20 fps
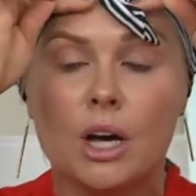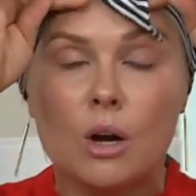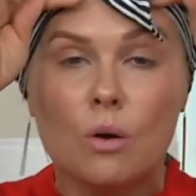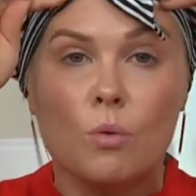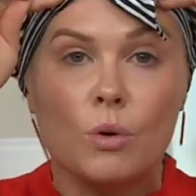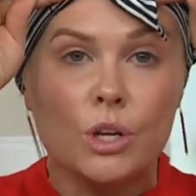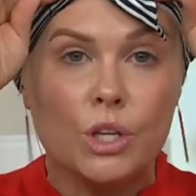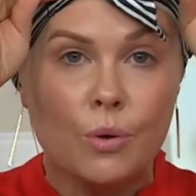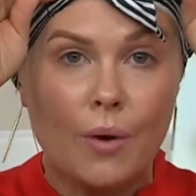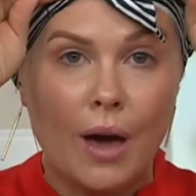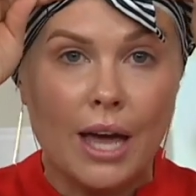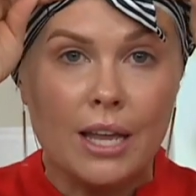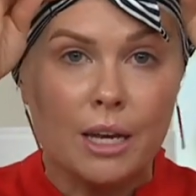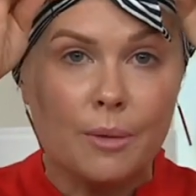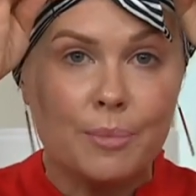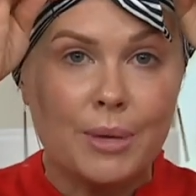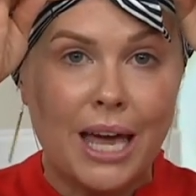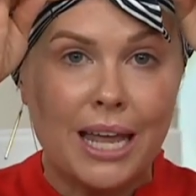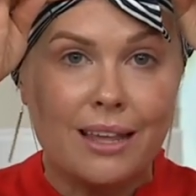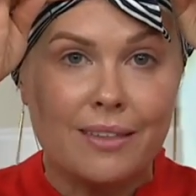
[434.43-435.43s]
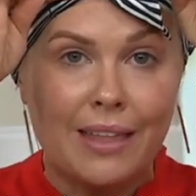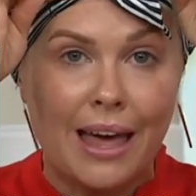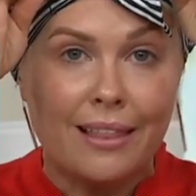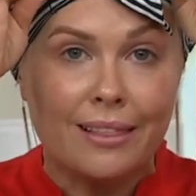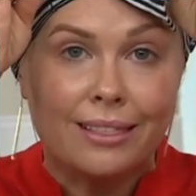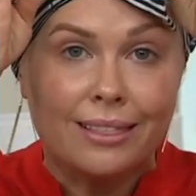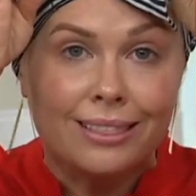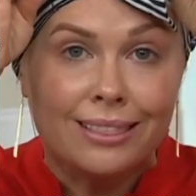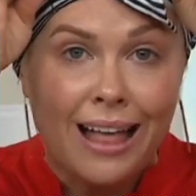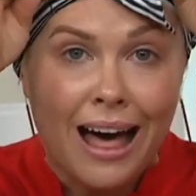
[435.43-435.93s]
where you end up getting that
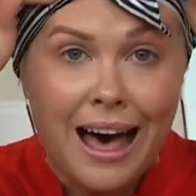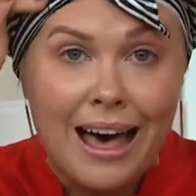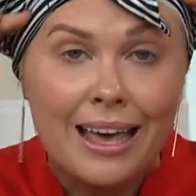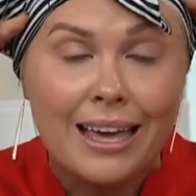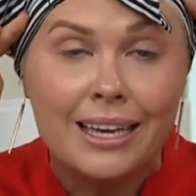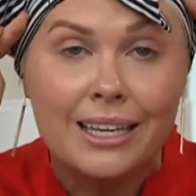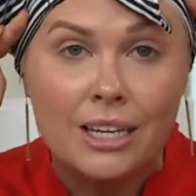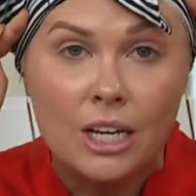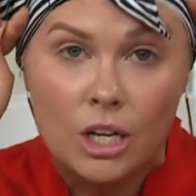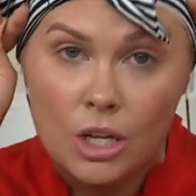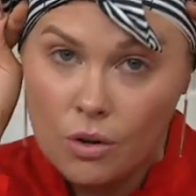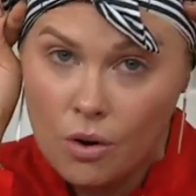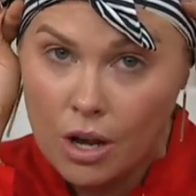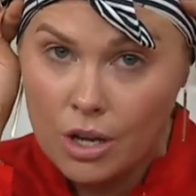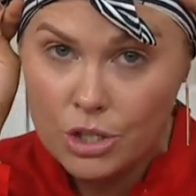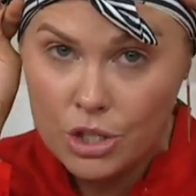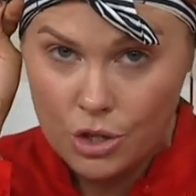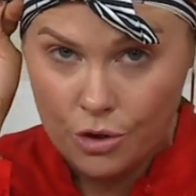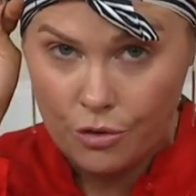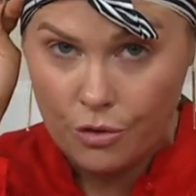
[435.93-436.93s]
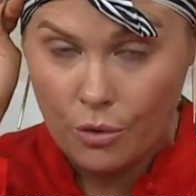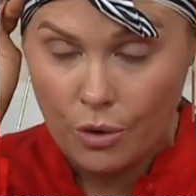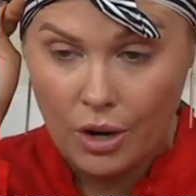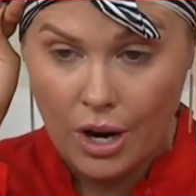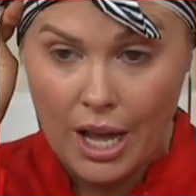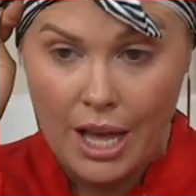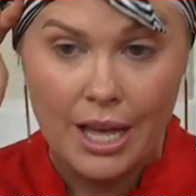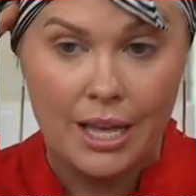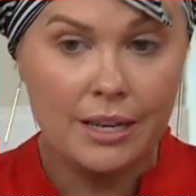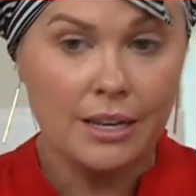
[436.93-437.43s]
line across your
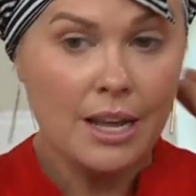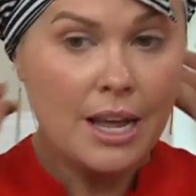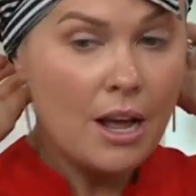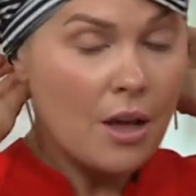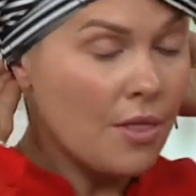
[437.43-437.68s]
forehead,